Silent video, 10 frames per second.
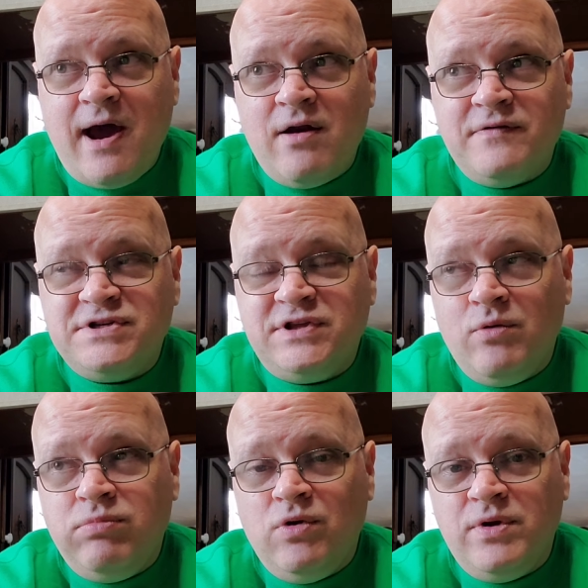out of steel
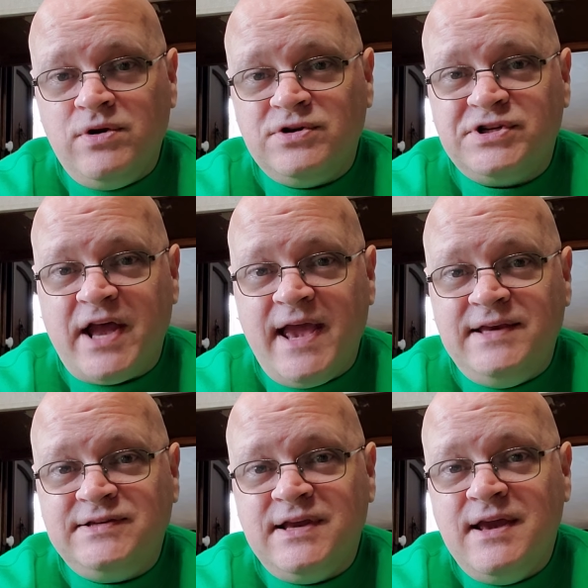blue in your
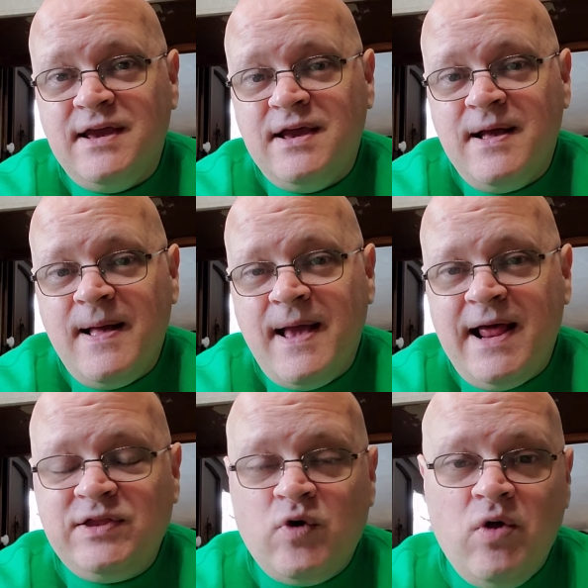size. And
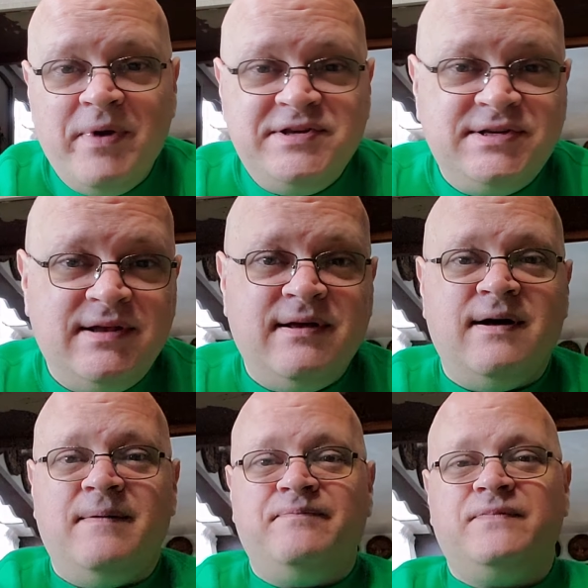I told him, I said,
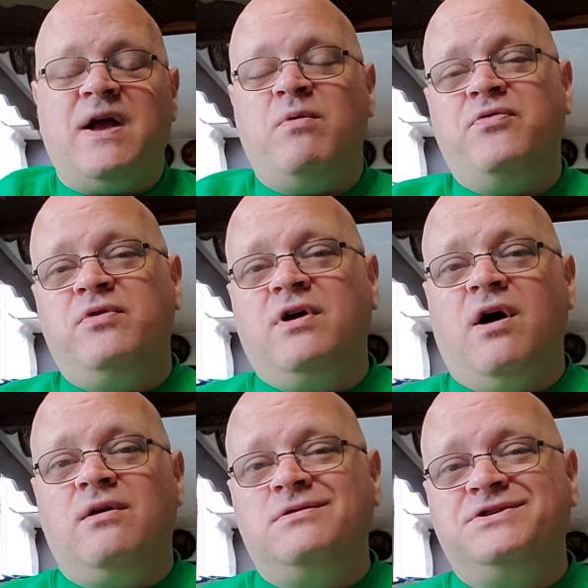uh, I went through the
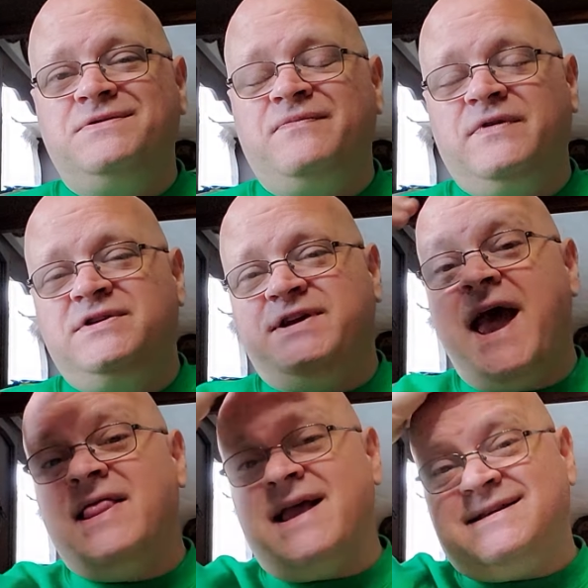colors, because he
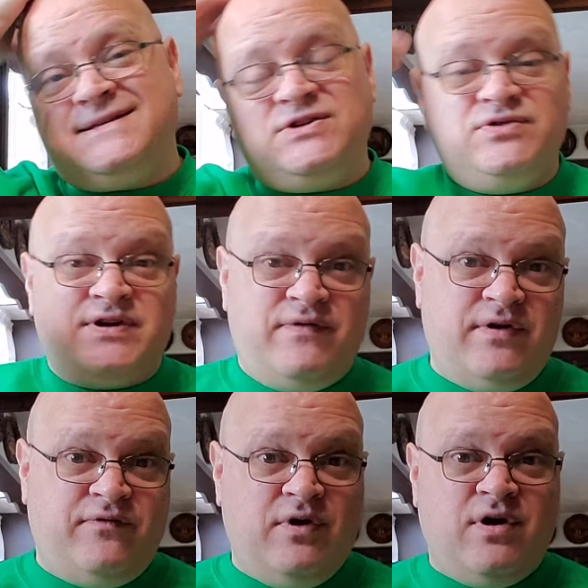had like six or seven
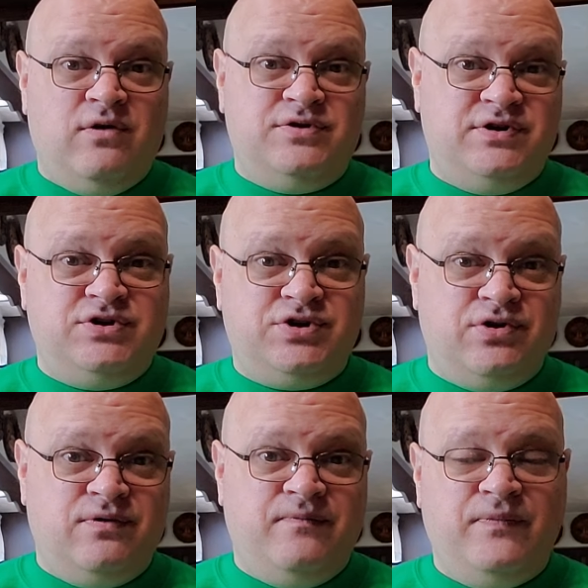different colors of the
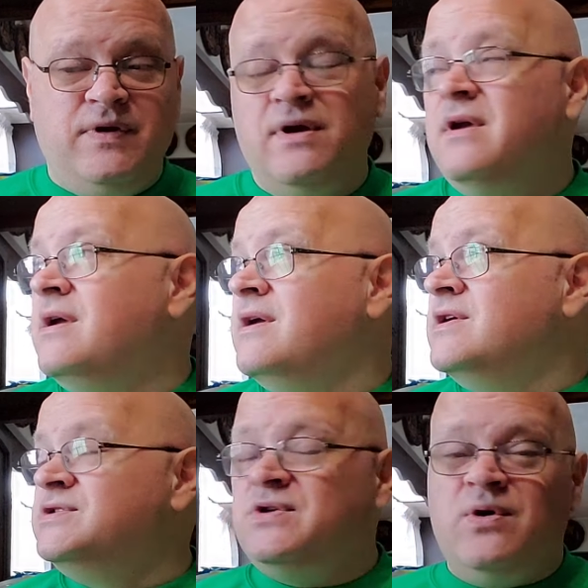shirt.
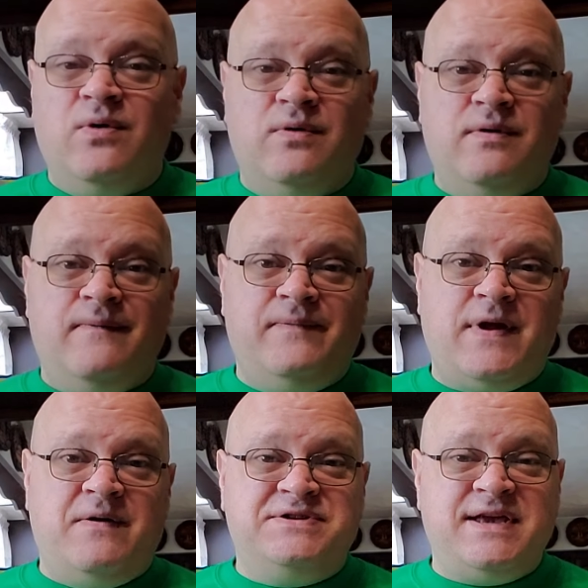So
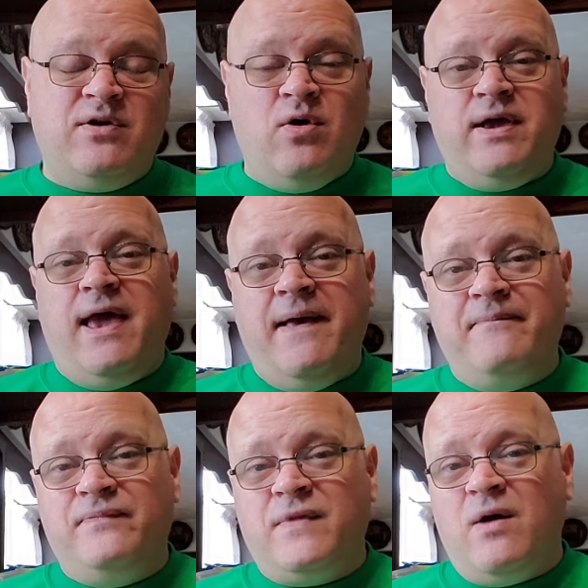I was like, okay,
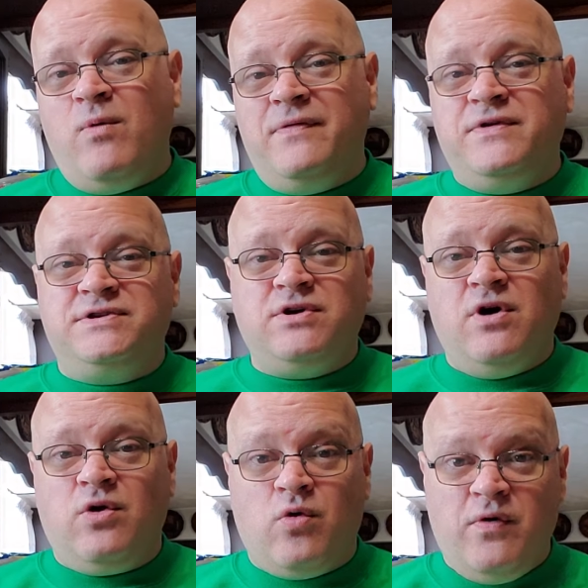I want this
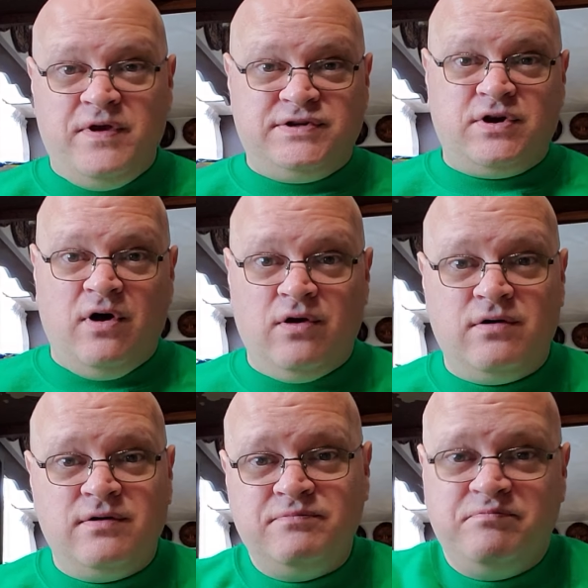color or this color.
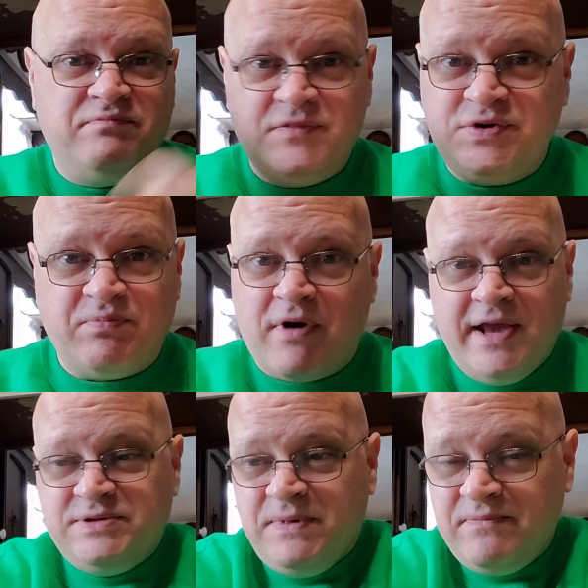
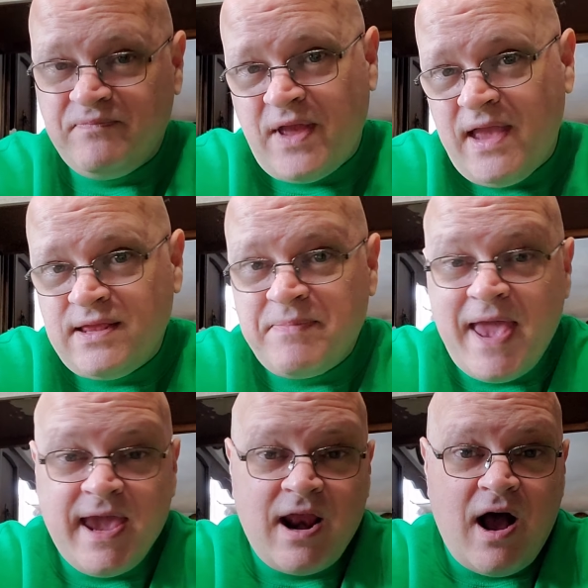Surprise me. I ended up
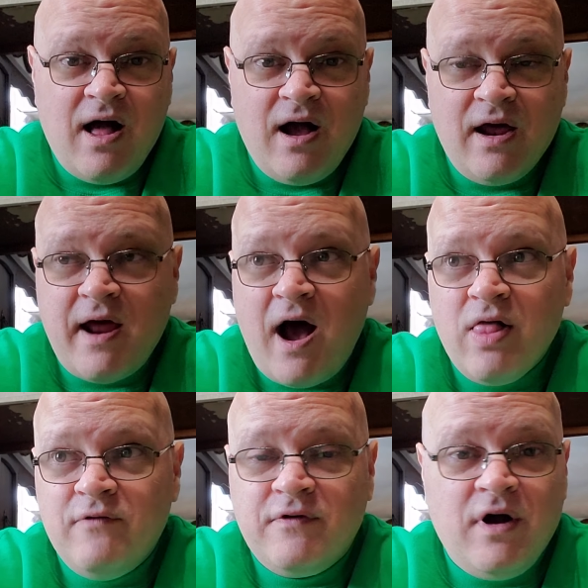getting an, an
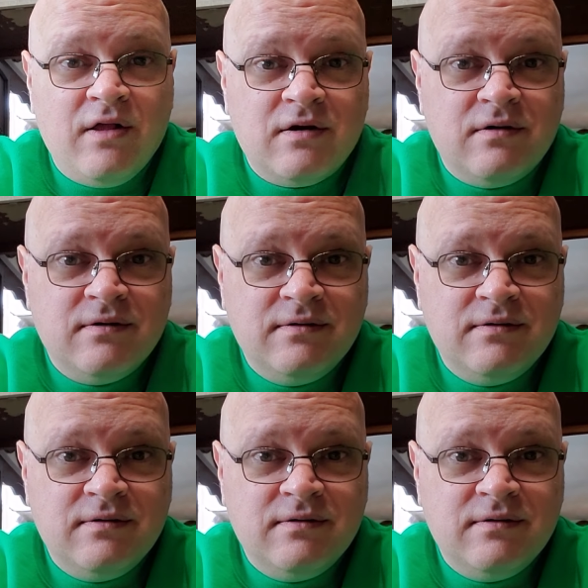olive color,